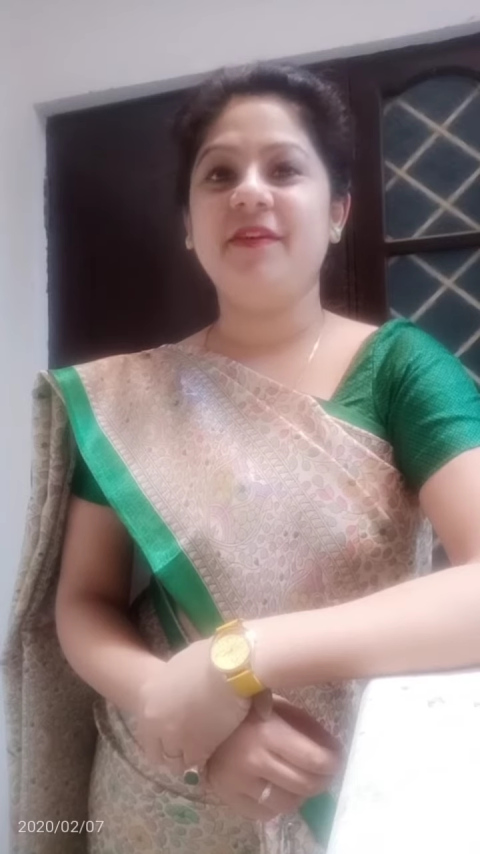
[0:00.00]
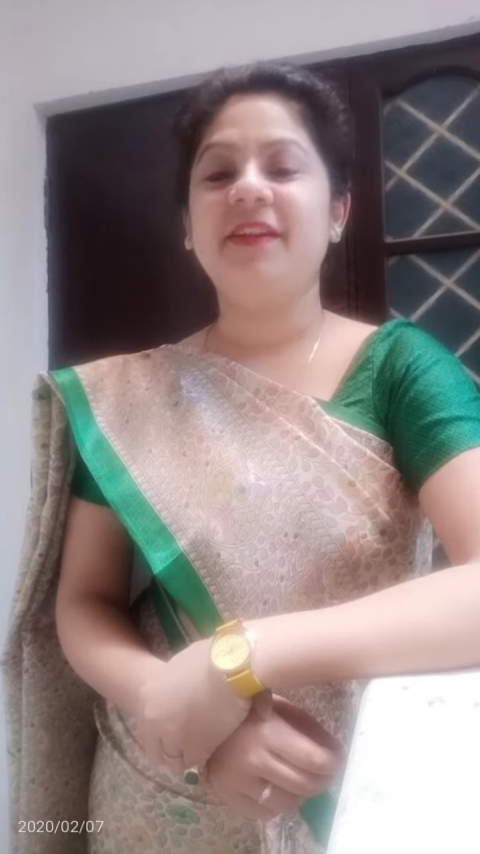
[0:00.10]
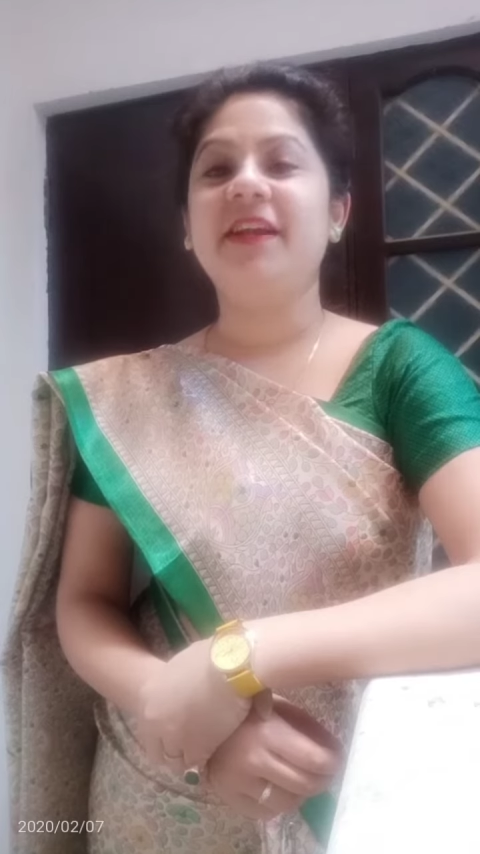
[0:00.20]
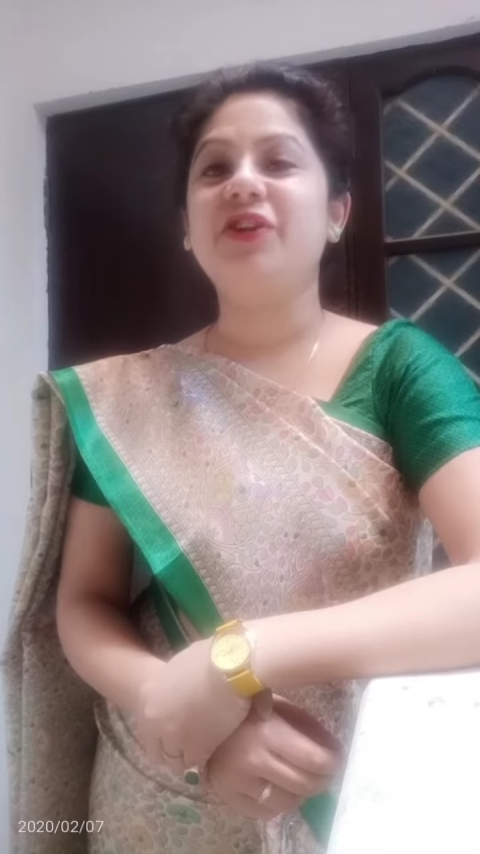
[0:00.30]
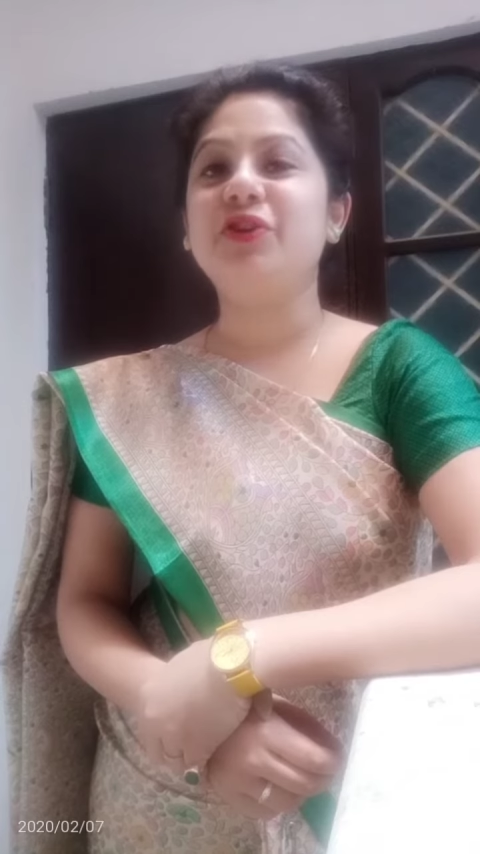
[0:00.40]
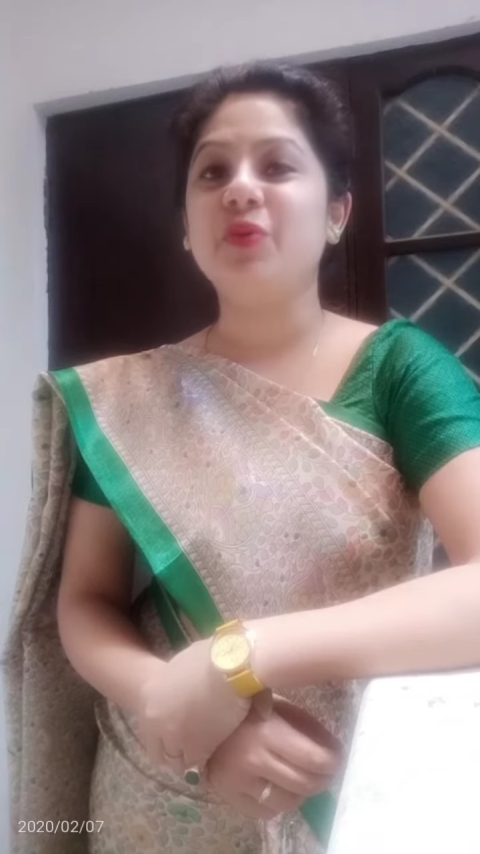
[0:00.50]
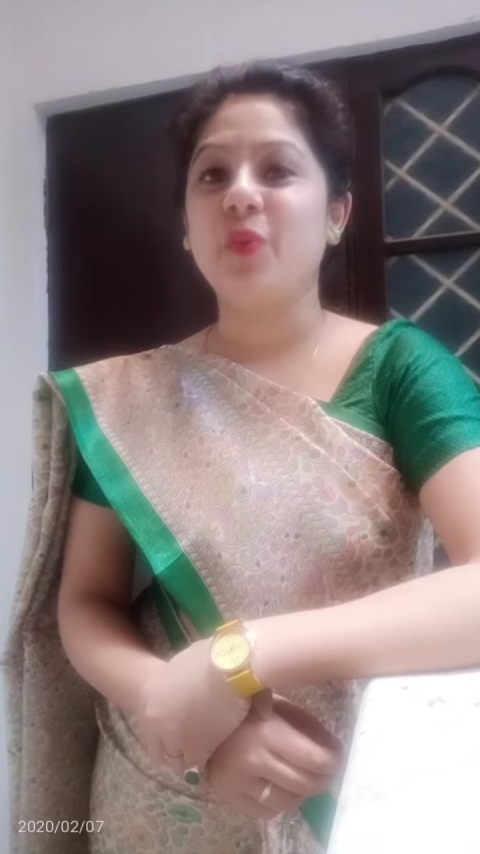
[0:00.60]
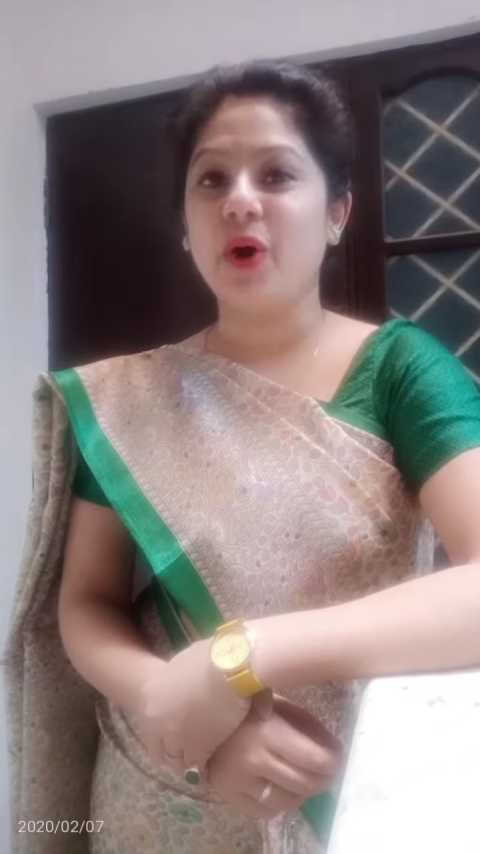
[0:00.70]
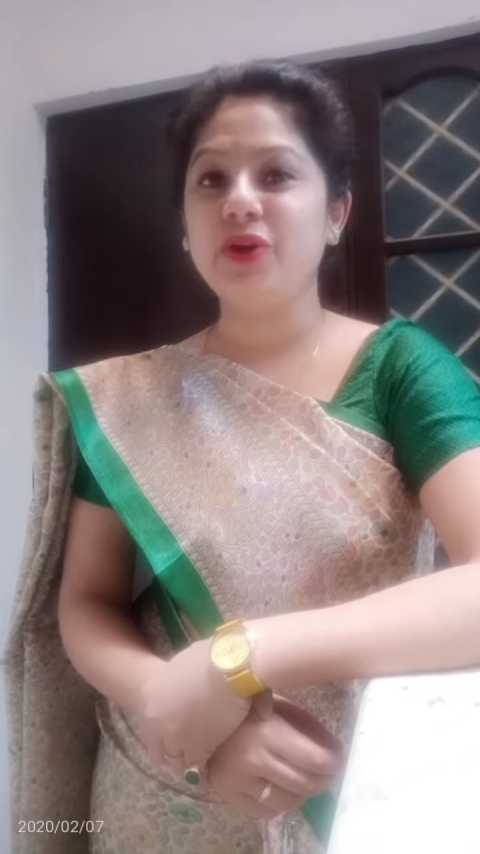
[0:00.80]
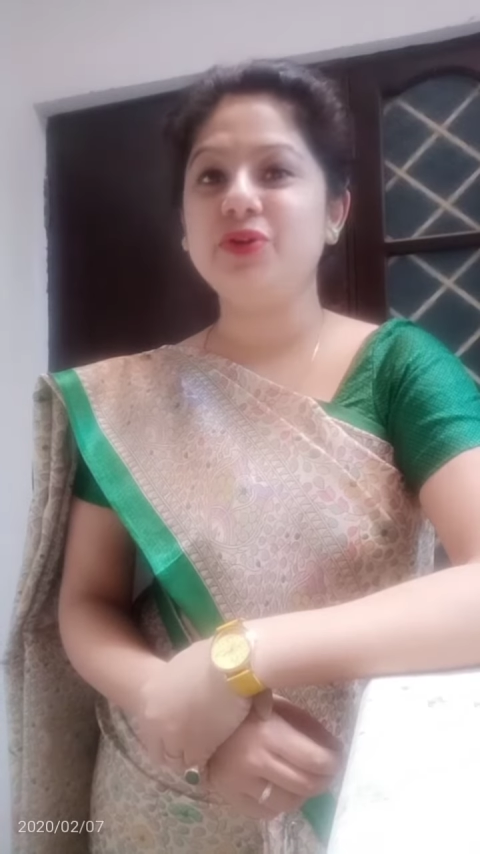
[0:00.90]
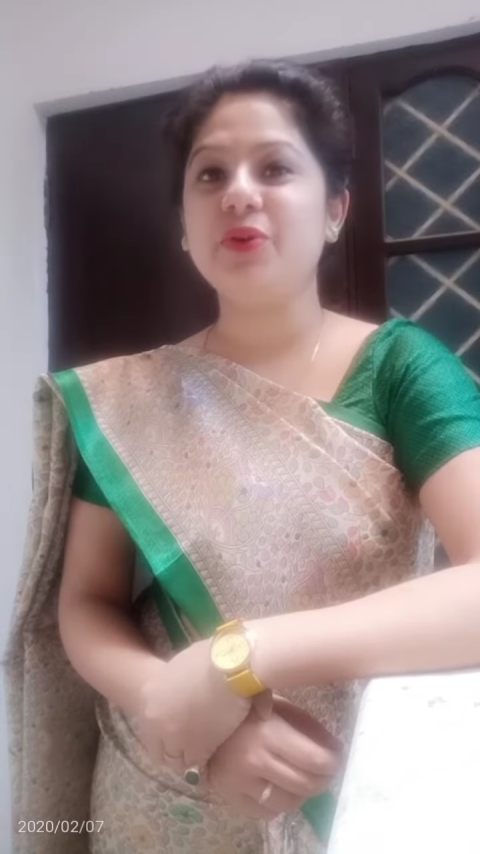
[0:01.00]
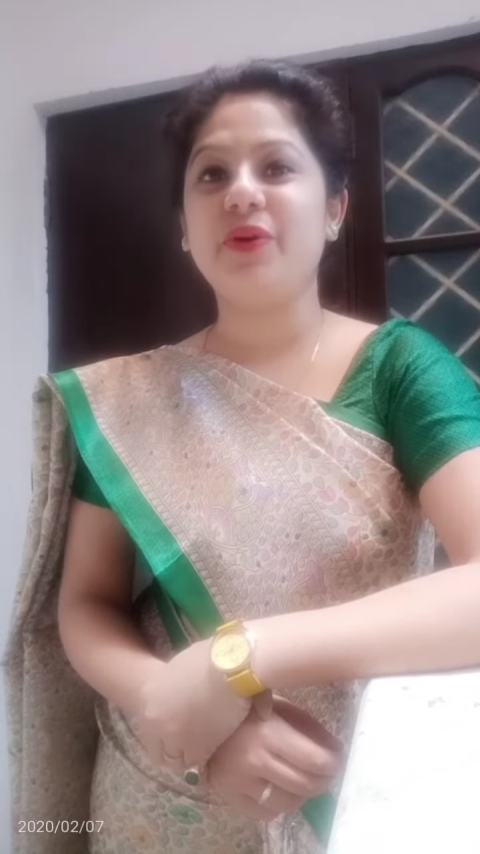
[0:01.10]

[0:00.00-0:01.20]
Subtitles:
that you want to